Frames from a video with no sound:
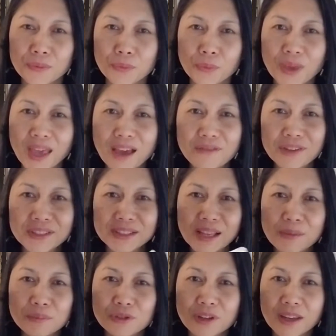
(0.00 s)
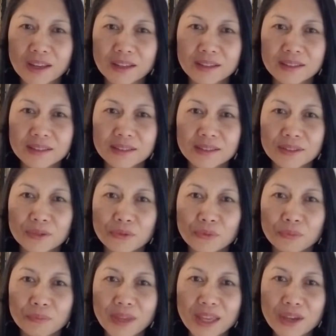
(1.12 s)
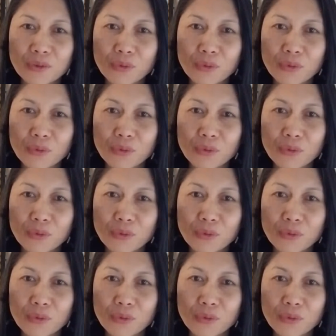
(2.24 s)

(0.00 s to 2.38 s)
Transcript: We have a subject being